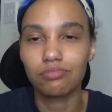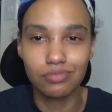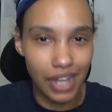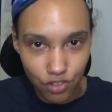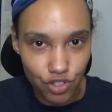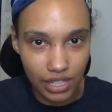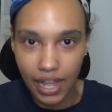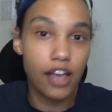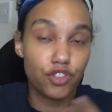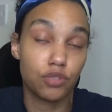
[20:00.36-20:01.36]
naturally
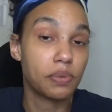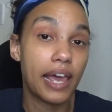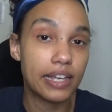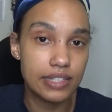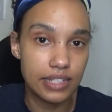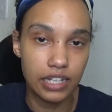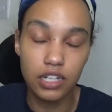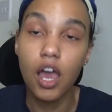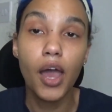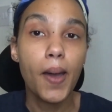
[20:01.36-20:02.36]
as you play a scene.
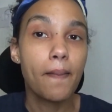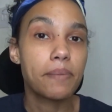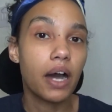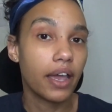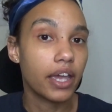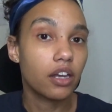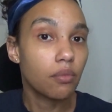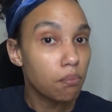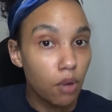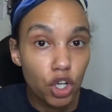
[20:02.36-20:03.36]
But in
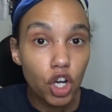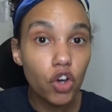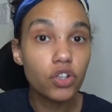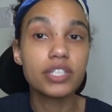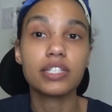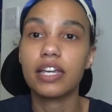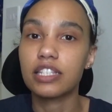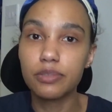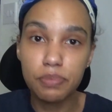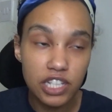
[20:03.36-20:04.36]
monologues, in
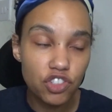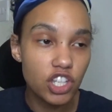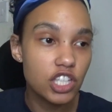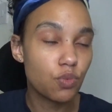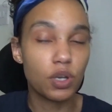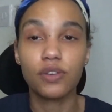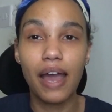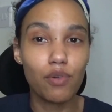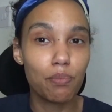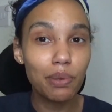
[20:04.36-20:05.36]
speeches, when you
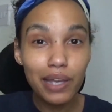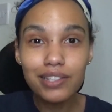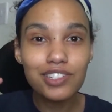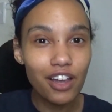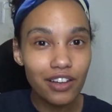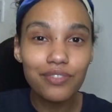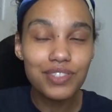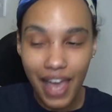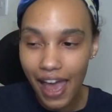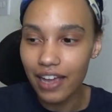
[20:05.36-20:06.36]
have a big chunk of
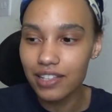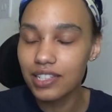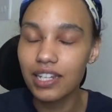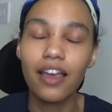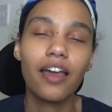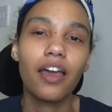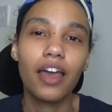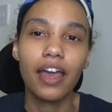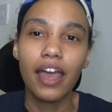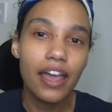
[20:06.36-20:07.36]
text,
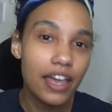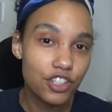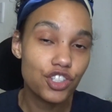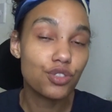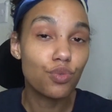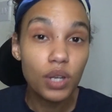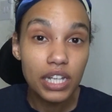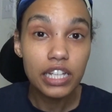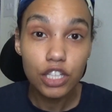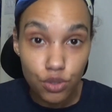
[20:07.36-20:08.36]
it's just
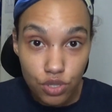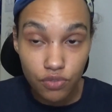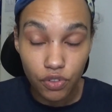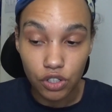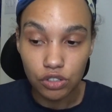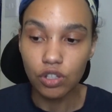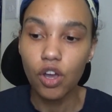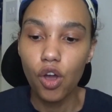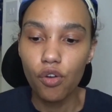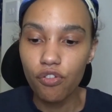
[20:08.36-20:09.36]
really useful
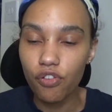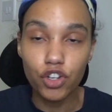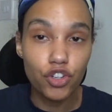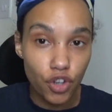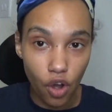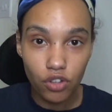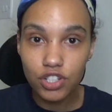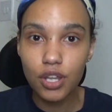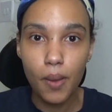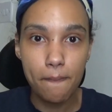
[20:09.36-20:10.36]
for
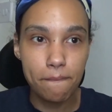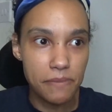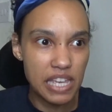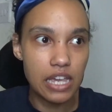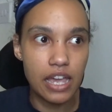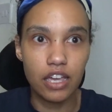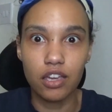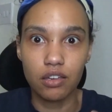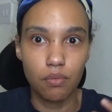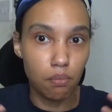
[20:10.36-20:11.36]
not
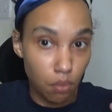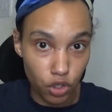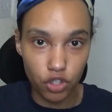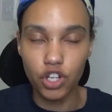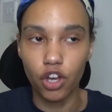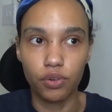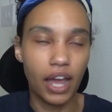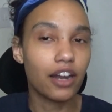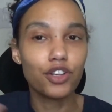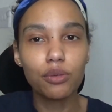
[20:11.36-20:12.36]
being monotone.
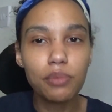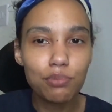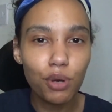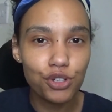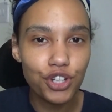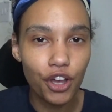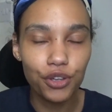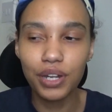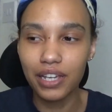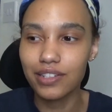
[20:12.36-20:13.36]
And I don't mean
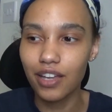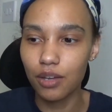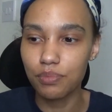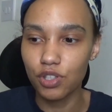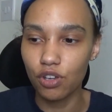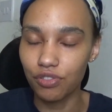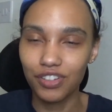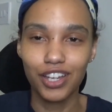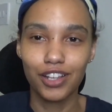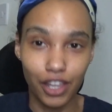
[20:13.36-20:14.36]
monotone in terms of
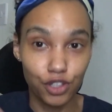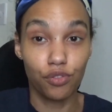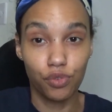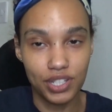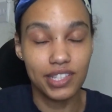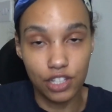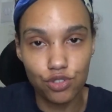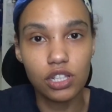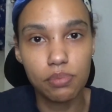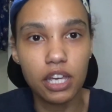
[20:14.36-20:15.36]
like your voice
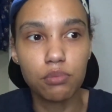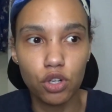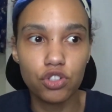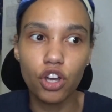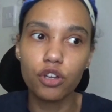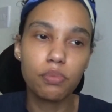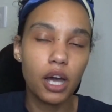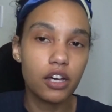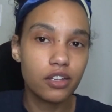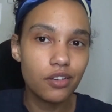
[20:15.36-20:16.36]
literally being monotone,
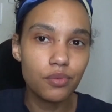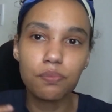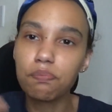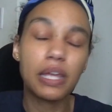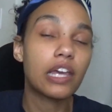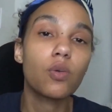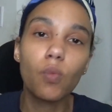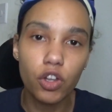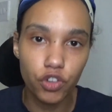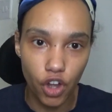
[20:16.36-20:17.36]
but being
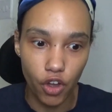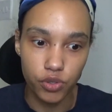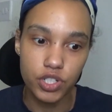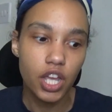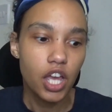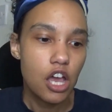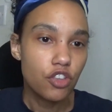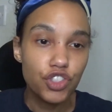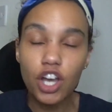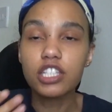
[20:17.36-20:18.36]
one note,
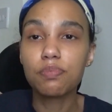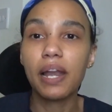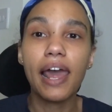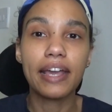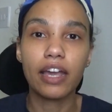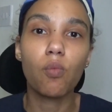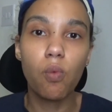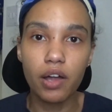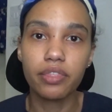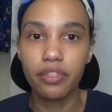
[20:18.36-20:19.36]
just playing
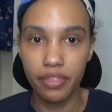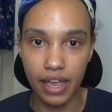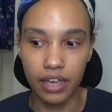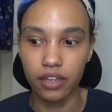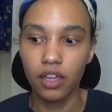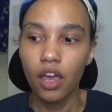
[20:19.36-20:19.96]
one thing,